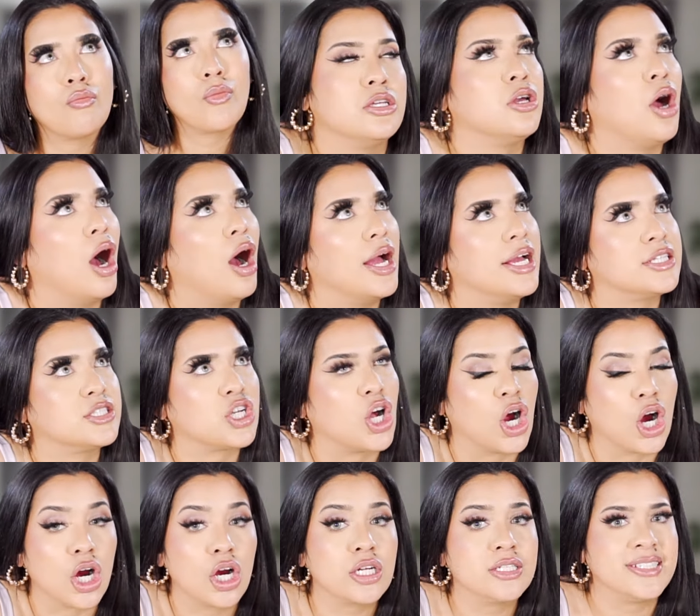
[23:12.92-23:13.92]
Y'all, it
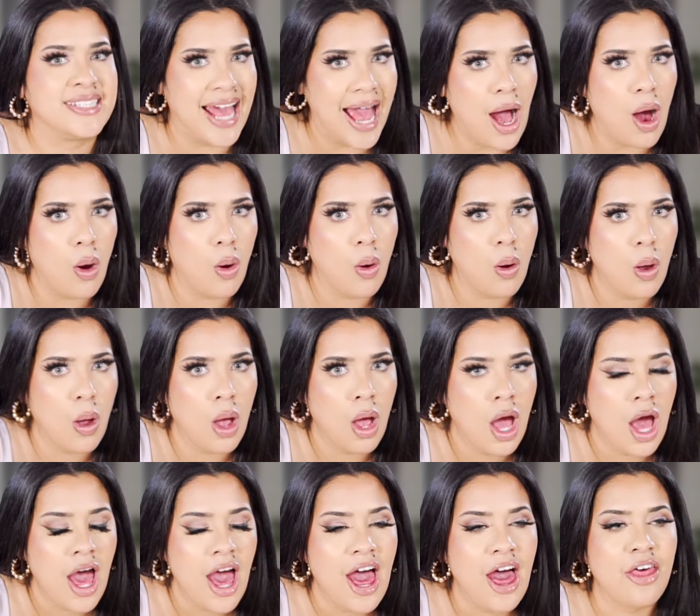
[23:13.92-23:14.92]
turns out
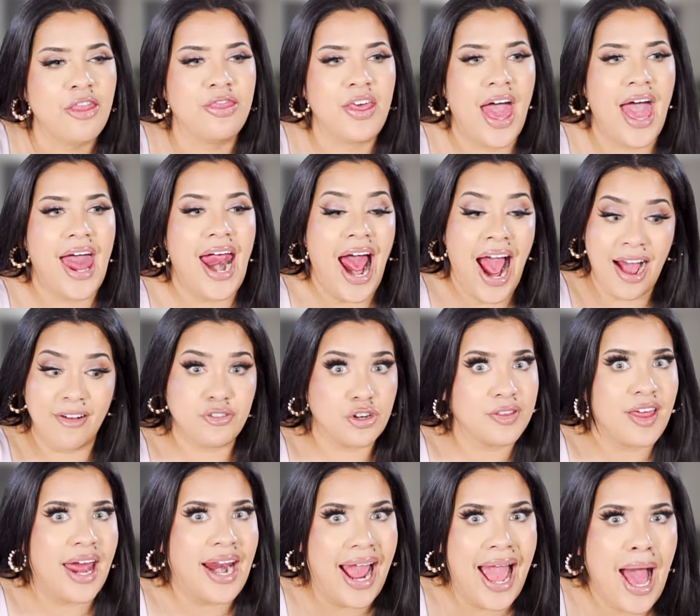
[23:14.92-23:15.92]
that after
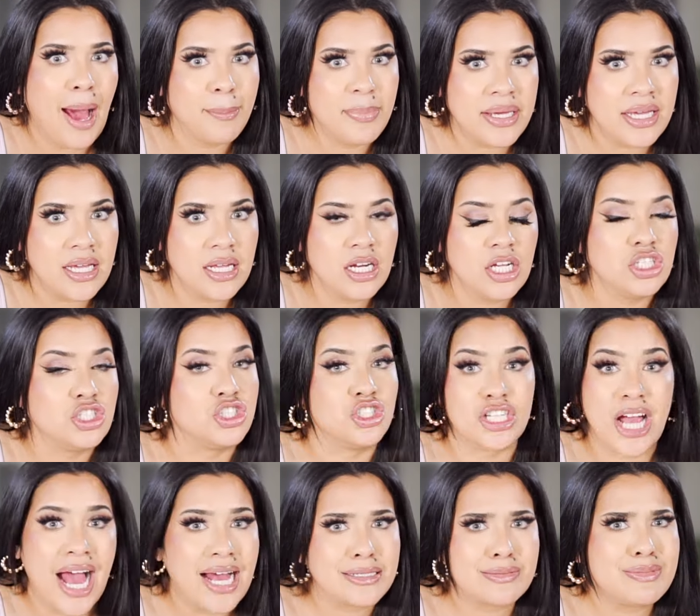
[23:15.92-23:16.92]
that happened,
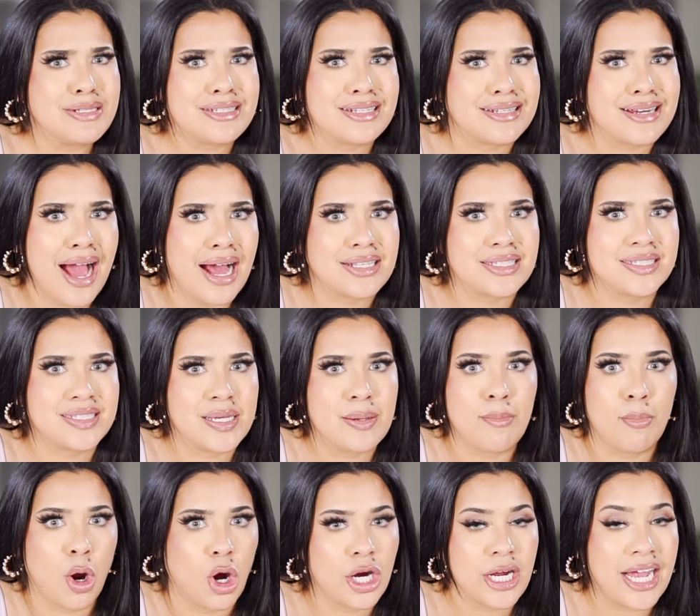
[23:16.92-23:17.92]
Jasmine did not see
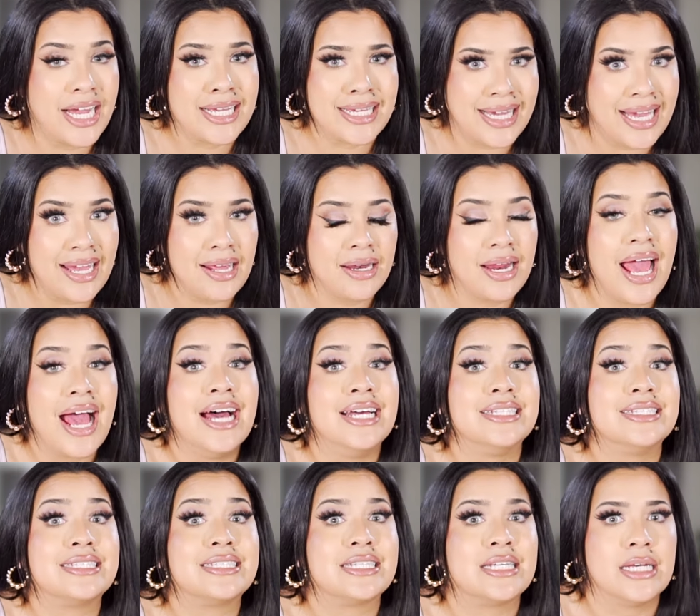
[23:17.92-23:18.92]
Mark again
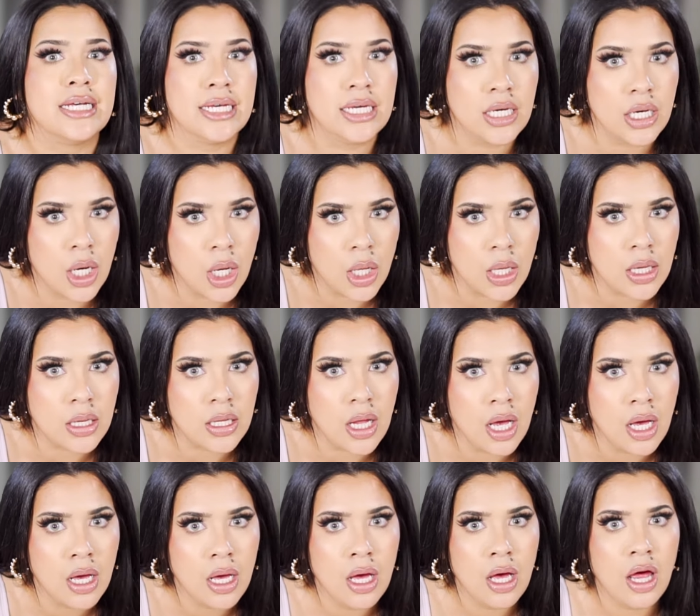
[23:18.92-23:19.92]

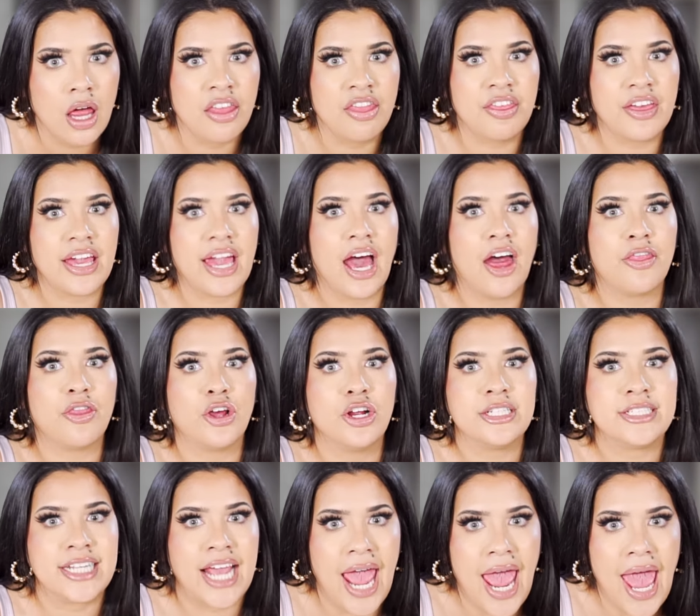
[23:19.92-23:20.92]
until the other
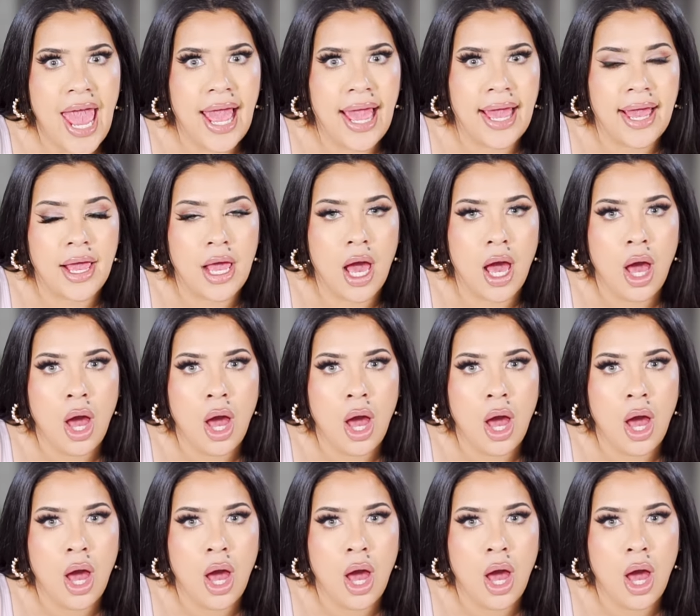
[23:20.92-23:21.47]
day